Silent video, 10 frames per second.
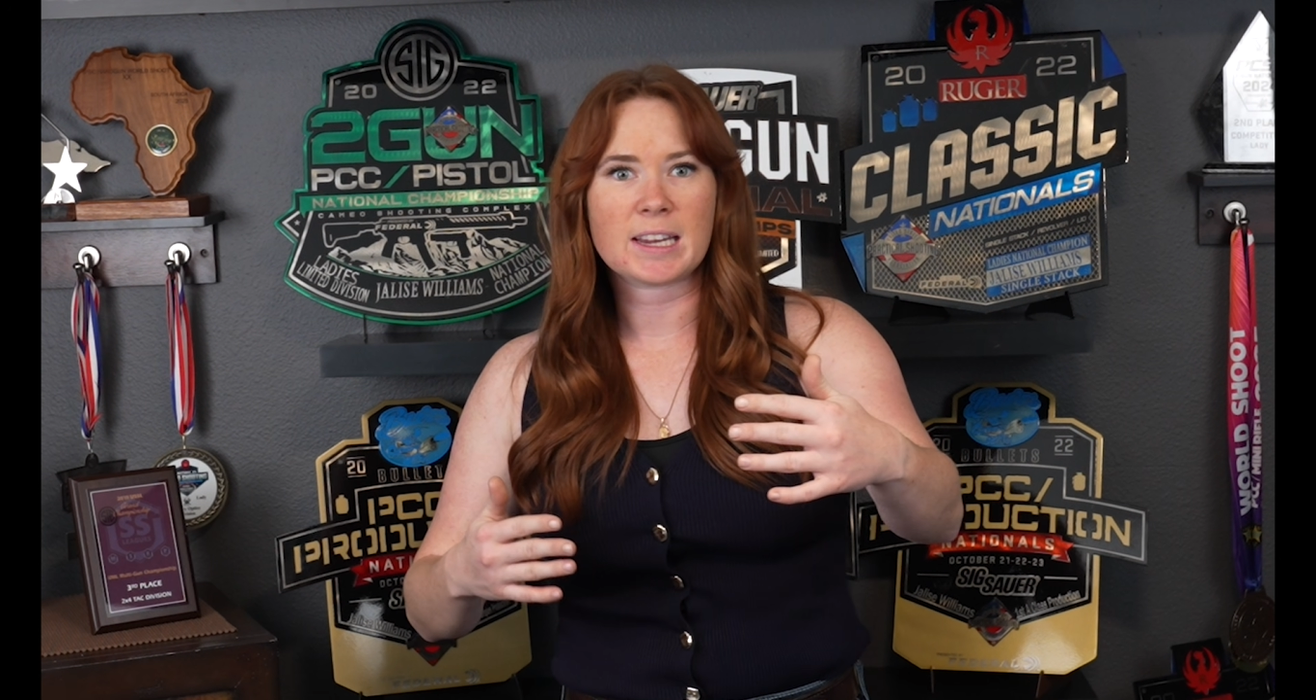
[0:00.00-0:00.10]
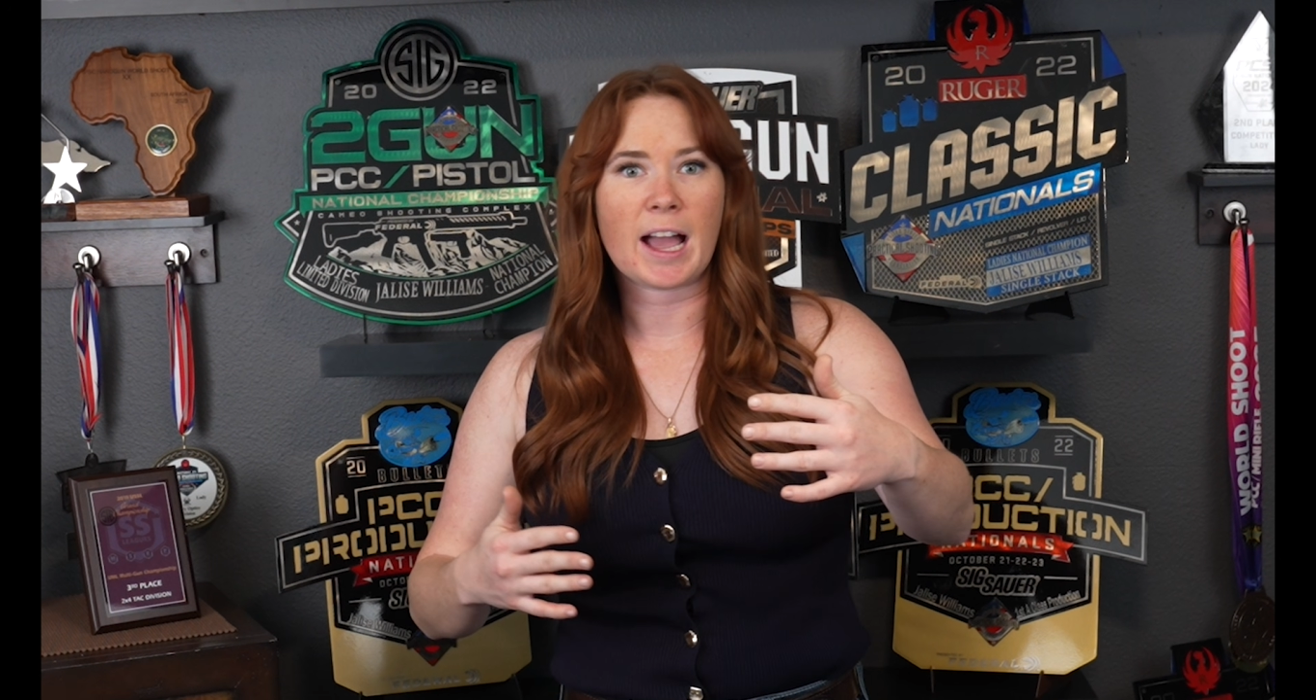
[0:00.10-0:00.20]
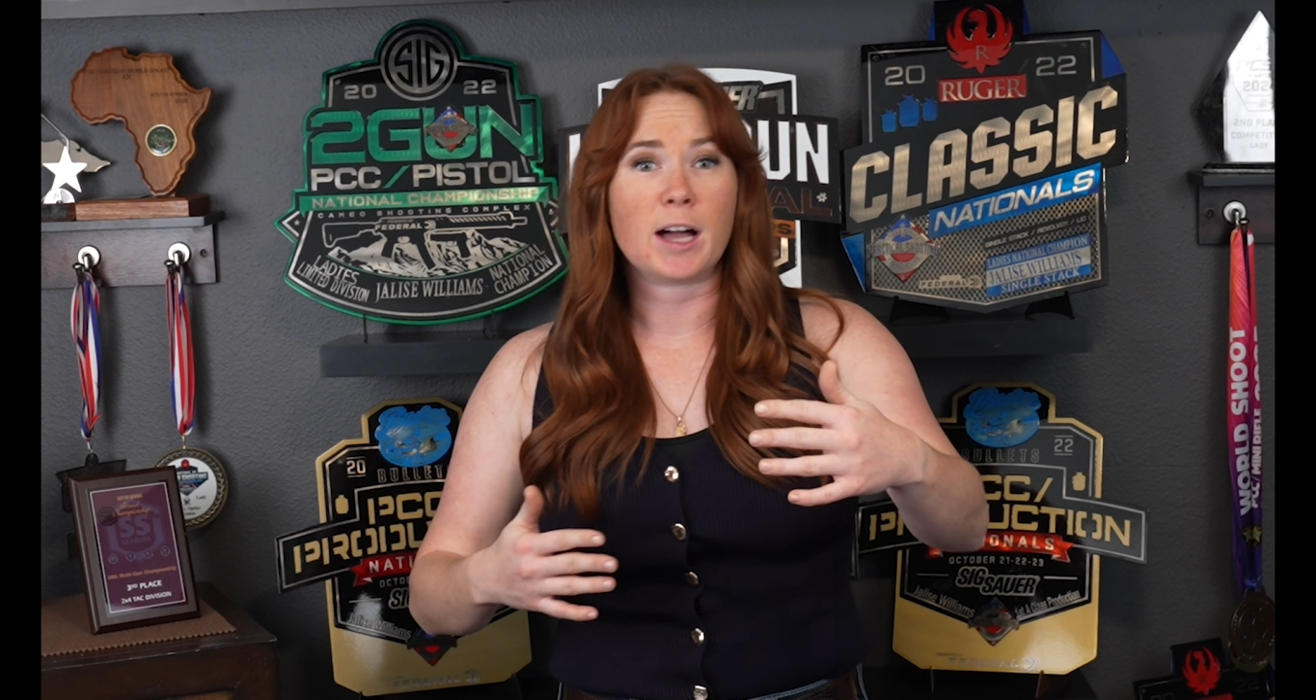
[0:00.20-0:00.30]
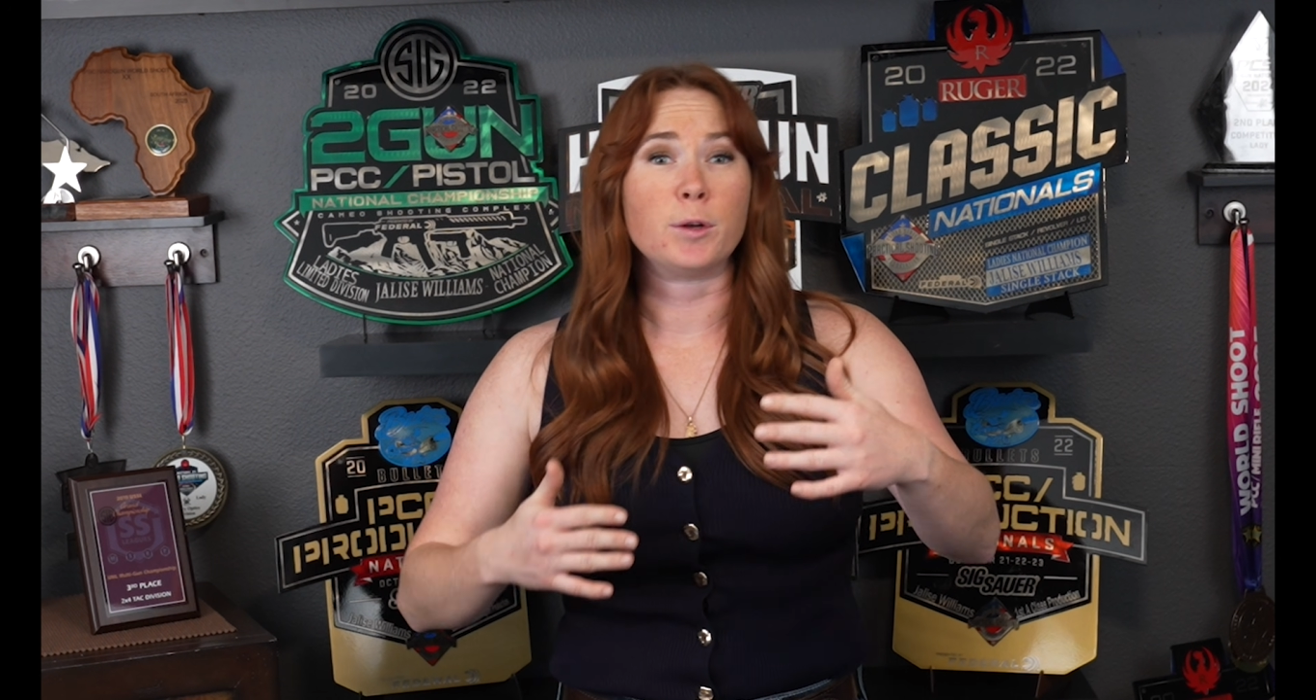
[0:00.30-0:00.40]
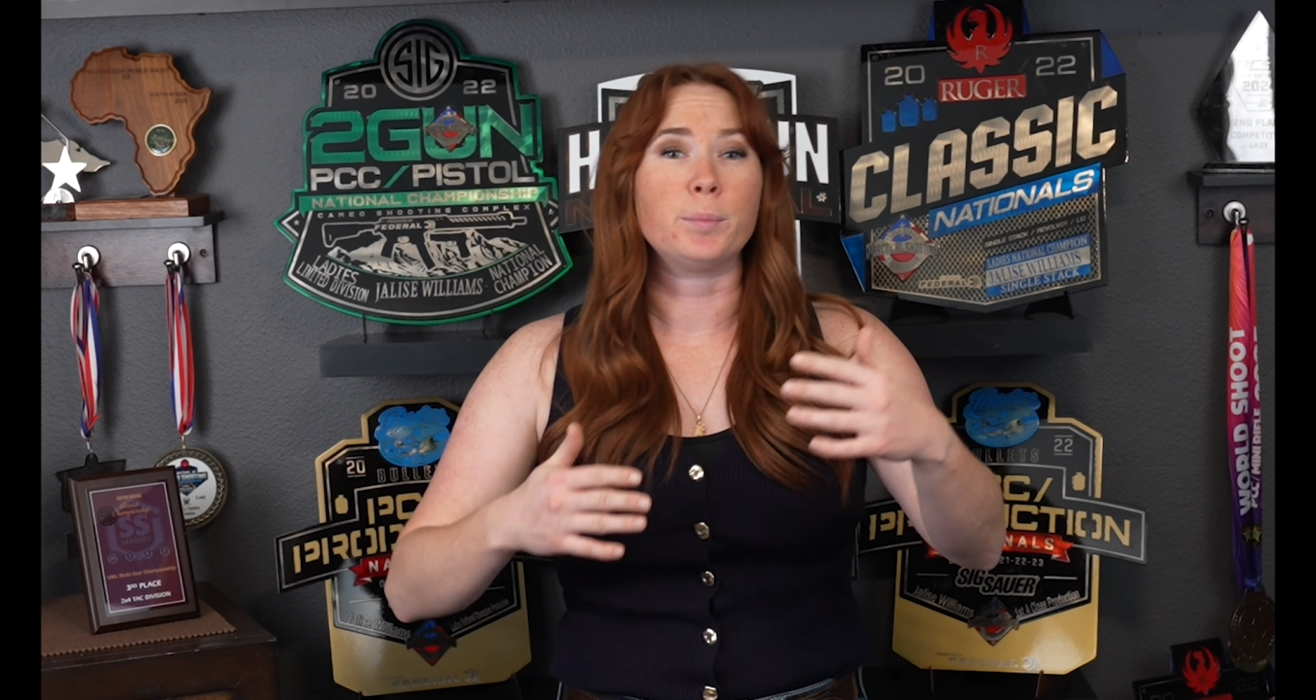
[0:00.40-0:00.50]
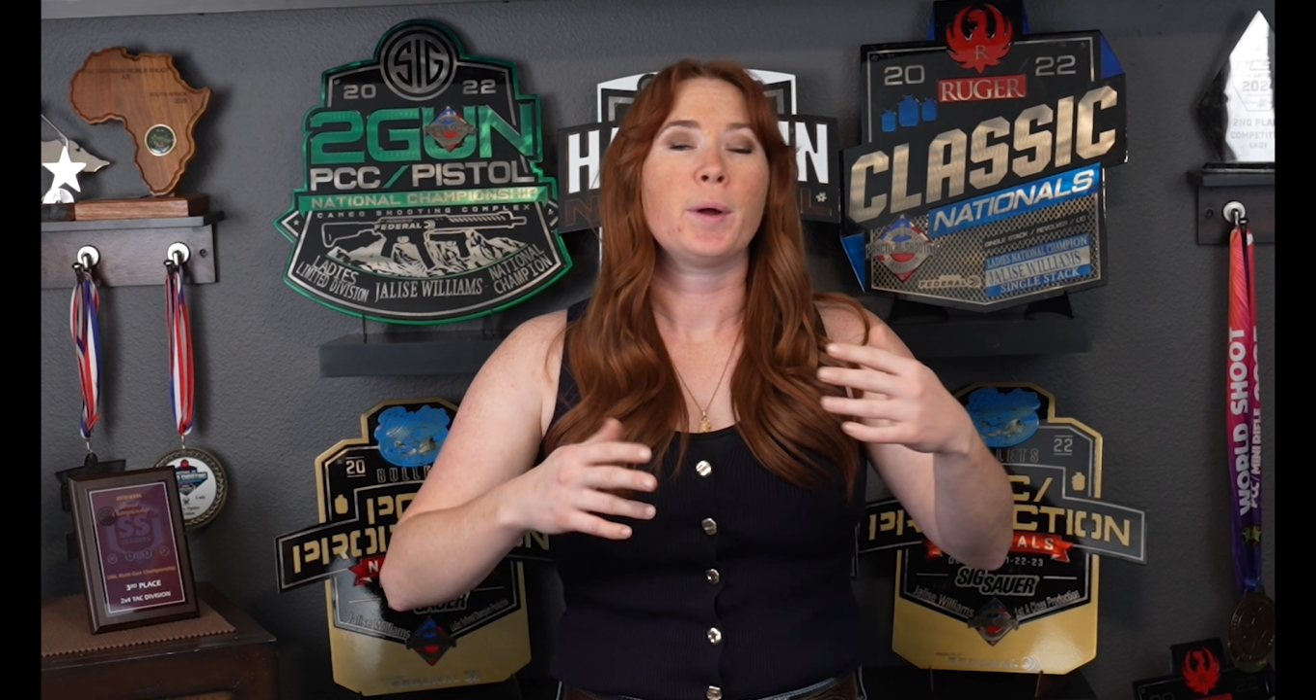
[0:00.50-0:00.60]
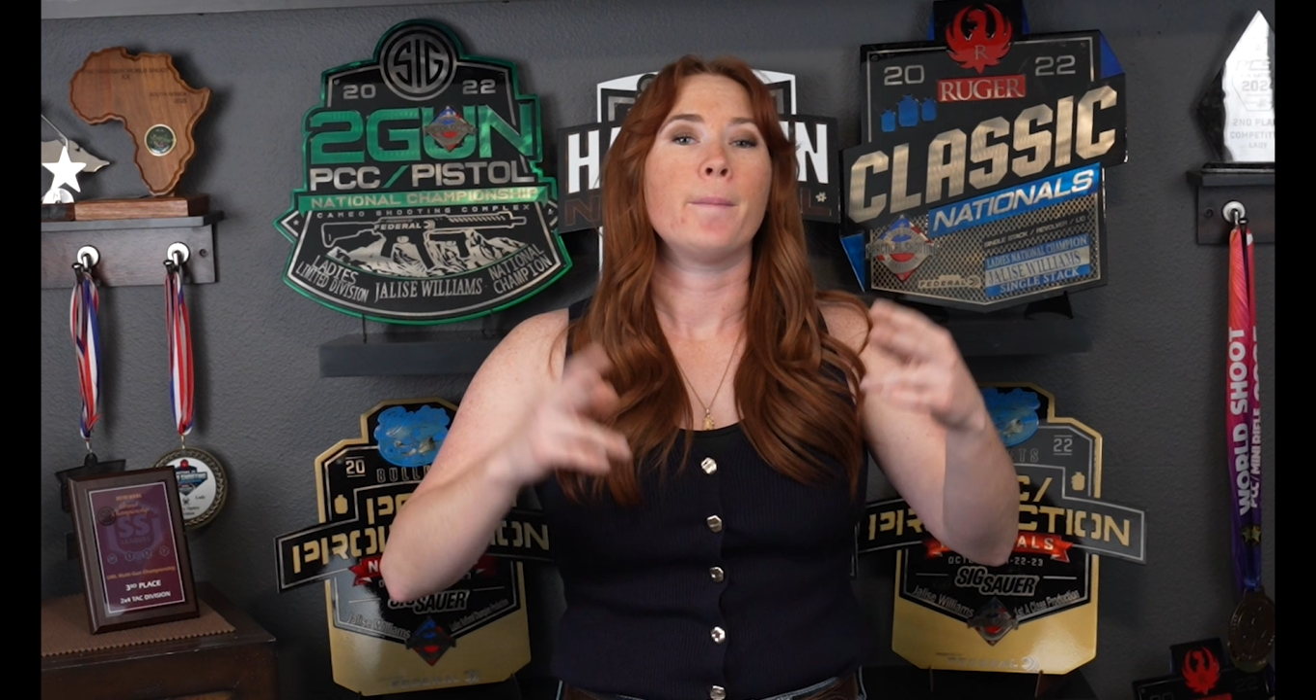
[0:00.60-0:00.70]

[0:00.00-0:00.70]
to help